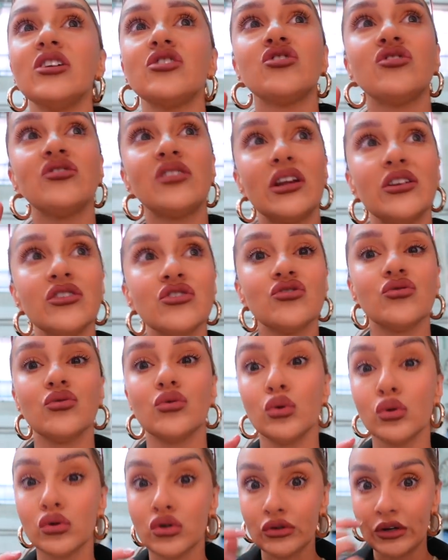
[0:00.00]

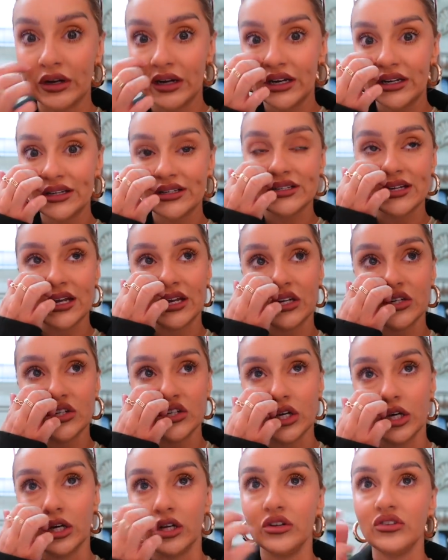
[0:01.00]
central train
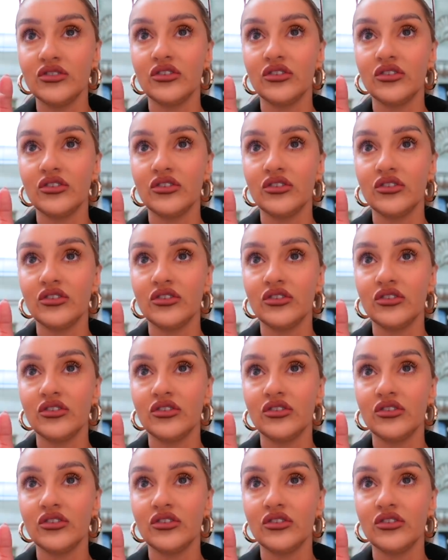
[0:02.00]
station.